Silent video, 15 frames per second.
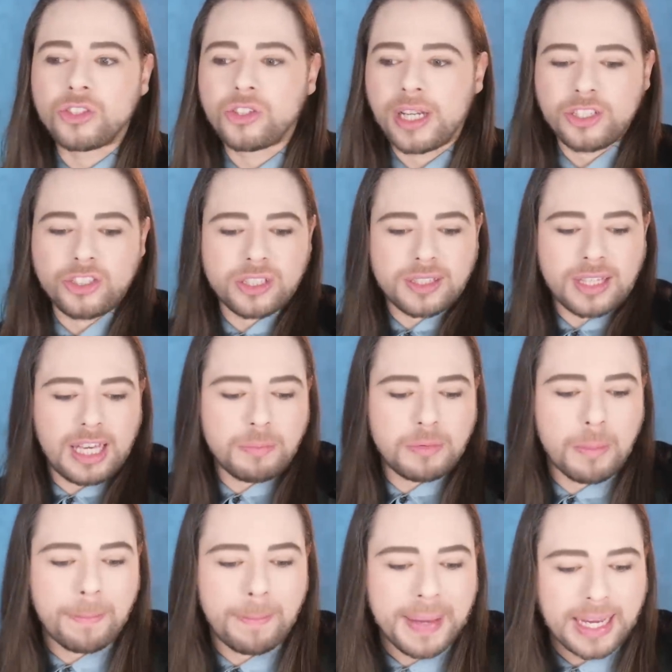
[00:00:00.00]
Should I just keep
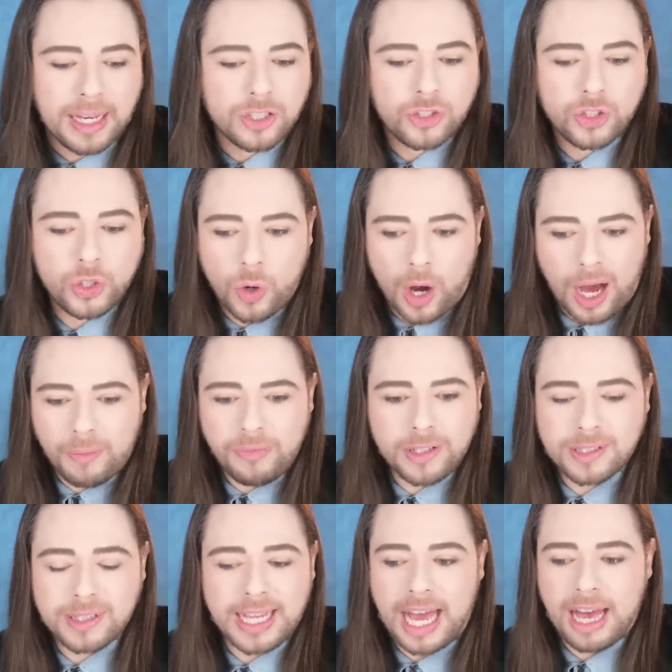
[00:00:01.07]
the because you
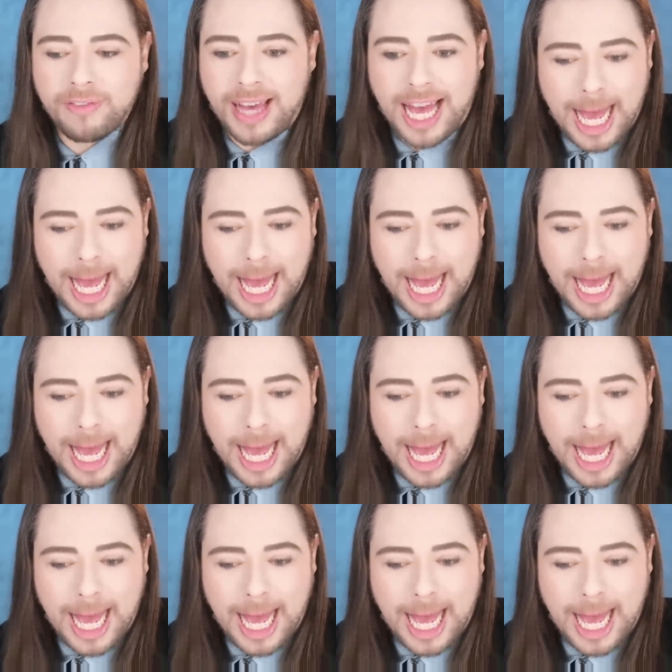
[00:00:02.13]
obviously have